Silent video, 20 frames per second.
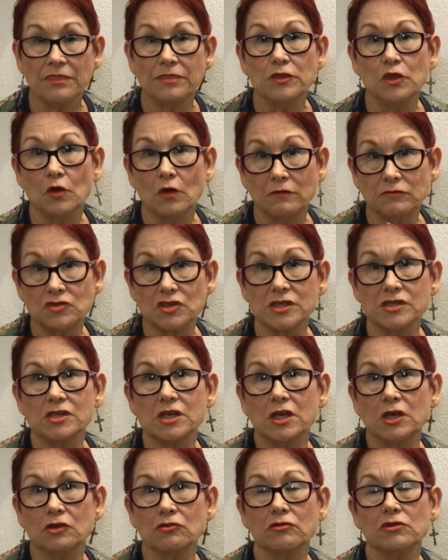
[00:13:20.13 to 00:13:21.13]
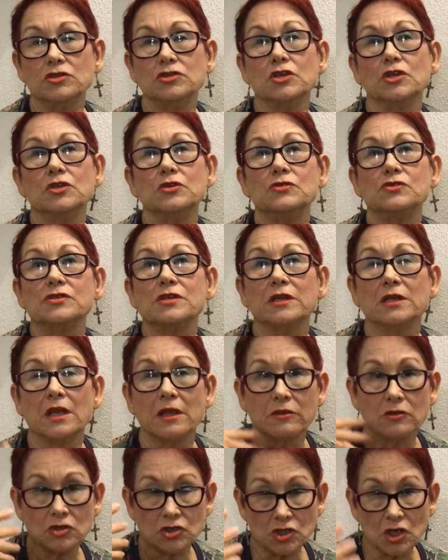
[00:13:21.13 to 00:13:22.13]
You have just introduced
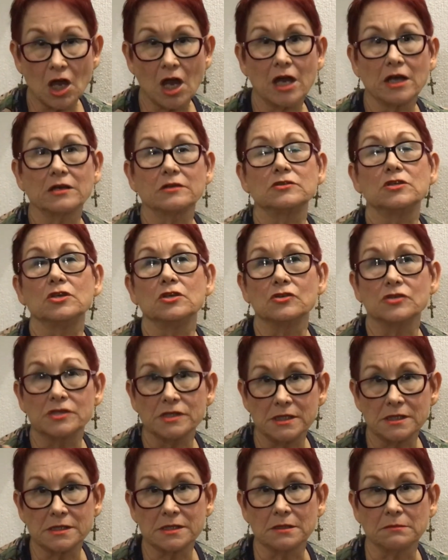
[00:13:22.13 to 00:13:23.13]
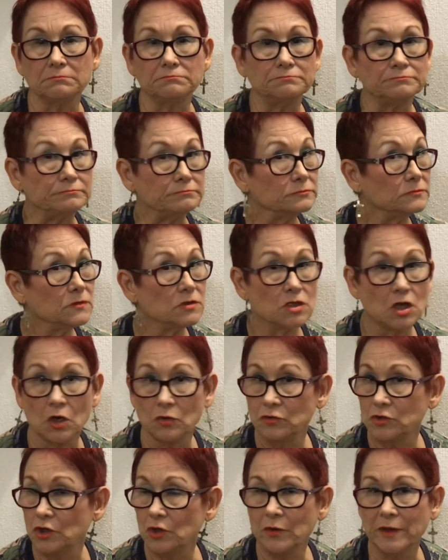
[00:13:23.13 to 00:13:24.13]
another shock to your system.
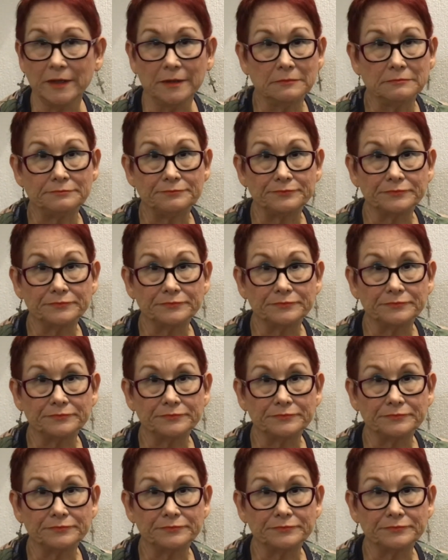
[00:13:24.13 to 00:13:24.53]
Don't do it.